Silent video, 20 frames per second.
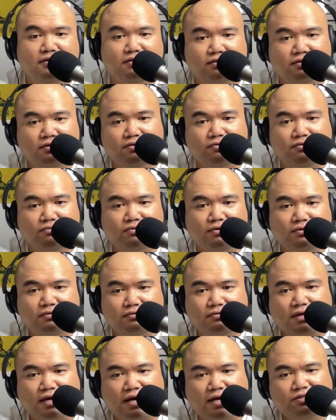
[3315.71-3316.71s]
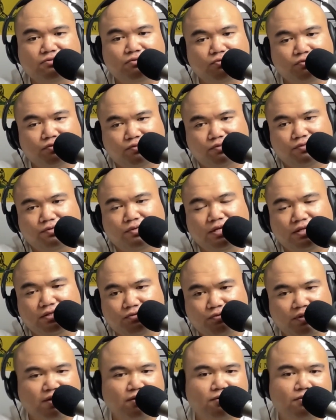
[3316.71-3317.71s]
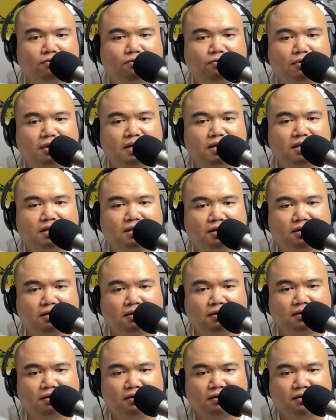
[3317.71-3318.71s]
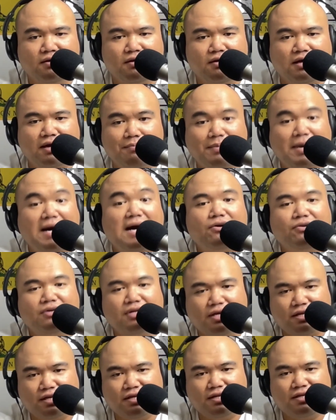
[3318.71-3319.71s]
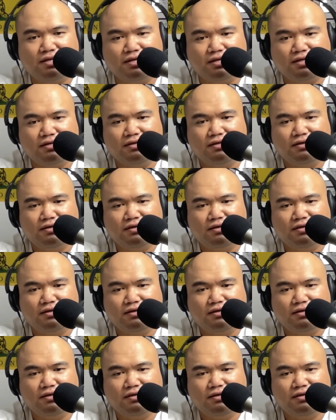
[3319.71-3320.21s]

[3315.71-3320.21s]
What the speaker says: we're high school students, we don't know anything about anything,